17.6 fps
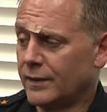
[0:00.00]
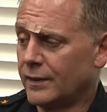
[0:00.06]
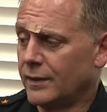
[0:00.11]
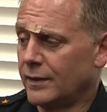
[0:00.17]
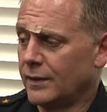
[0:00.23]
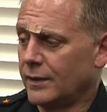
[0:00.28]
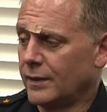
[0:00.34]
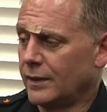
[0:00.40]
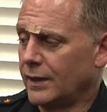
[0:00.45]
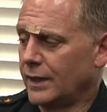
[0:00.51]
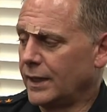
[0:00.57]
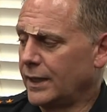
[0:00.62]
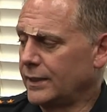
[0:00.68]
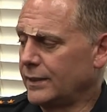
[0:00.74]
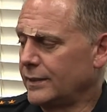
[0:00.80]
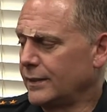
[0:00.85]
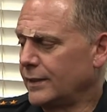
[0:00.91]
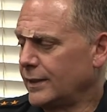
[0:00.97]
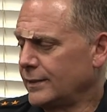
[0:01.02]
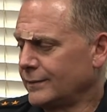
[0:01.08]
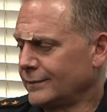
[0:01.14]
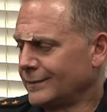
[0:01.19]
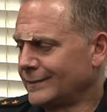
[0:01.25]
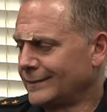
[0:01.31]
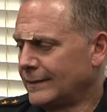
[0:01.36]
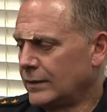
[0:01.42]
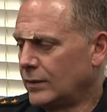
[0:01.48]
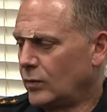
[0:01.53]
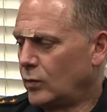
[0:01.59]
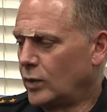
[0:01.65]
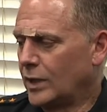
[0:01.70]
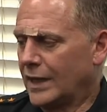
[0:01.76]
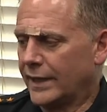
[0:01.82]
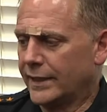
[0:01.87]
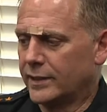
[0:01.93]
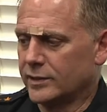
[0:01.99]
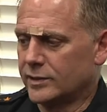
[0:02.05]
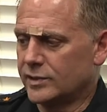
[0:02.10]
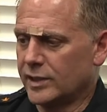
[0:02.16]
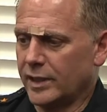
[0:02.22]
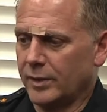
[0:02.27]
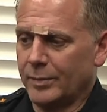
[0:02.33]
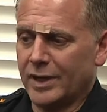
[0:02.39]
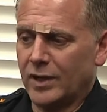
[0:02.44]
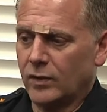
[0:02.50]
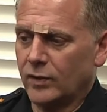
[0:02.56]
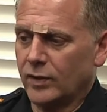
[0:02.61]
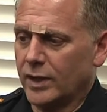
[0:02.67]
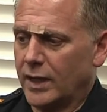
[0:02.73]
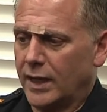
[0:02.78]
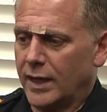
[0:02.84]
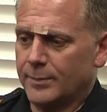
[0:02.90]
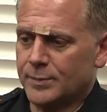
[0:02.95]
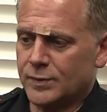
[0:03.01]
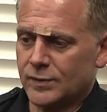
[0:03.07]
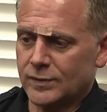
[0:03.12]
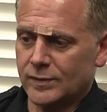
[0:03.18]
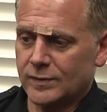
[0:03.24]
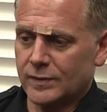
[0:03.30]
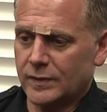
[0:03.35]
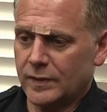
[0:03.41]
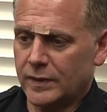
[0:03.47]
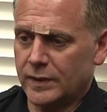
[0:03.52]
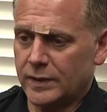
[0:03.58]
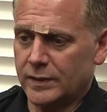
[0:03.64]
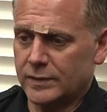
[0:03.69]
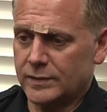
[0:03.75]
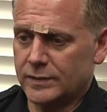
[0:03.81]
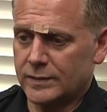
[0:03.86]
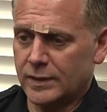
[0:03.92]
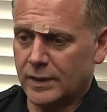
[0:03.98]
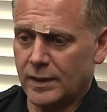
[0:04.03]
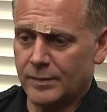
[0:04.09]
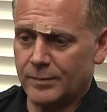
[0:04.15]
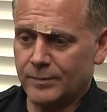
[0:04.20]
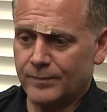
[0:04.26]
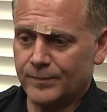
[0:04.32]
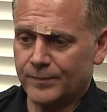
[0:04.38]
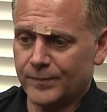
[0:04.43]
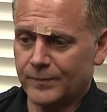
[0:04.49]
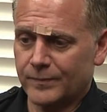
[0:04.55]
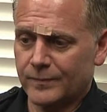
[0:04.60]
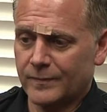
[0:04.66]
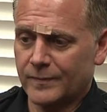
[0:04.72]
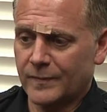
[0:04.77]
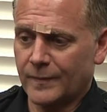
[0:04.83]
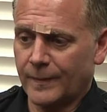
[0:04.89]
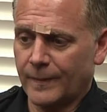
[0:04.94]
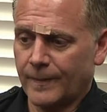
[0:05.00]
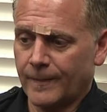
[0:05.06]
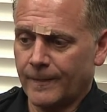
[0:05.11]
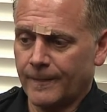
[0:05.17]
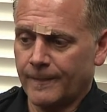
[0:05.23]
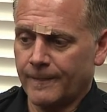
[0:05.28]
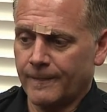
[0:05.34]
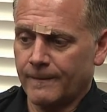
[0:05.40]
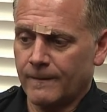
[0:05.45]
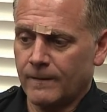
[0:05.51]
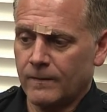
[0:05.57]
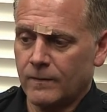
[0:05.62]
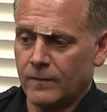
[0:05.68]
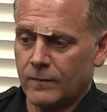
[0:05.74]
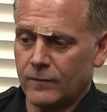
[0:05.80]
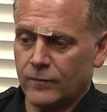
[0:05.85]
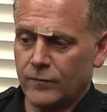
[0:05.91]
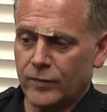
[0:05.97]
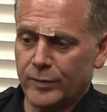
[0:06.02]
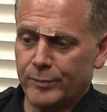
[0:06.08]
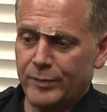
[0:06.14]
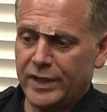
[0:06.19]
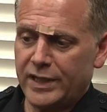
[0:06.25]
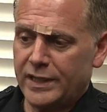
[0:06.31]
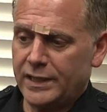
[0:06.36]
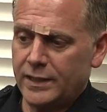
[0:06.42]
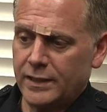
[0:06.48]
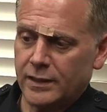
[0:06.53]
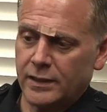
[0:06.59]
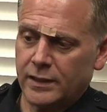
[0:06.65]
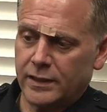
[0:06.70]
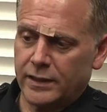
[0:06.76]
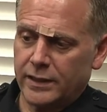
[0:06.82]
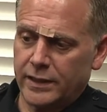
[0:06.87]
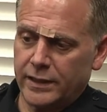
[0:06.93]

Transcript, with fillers: about the decision to bring the national show to Hazleton on a brand new Sam LaSan show. This special show premieres